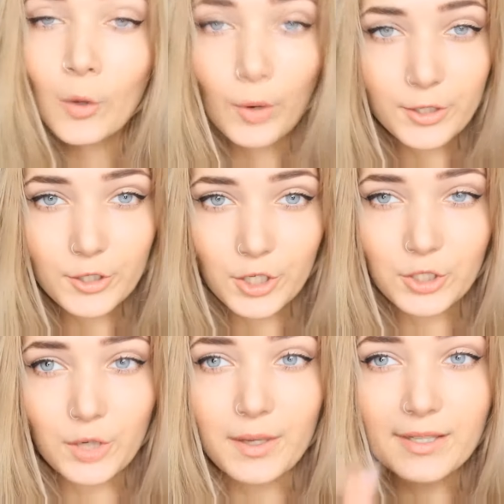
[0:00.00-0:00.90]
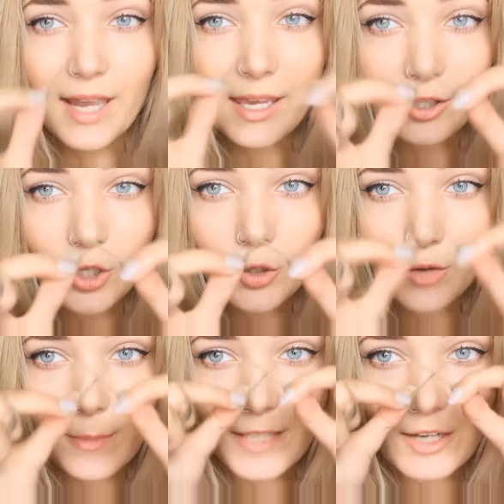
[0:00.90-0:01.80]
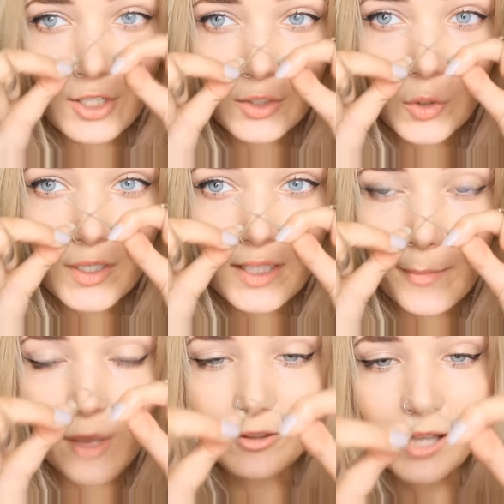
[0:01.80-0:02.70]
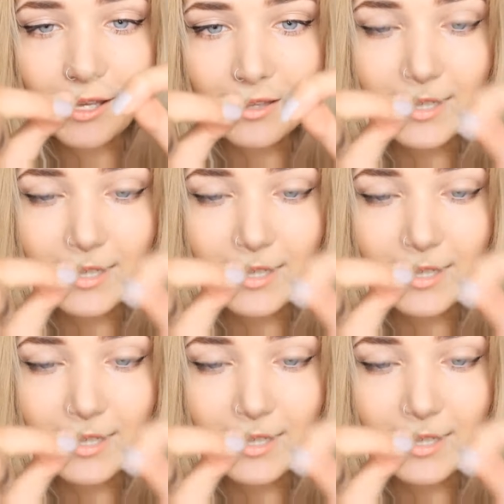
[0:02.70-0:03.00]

what you should do is take 2 grips and just cross them over like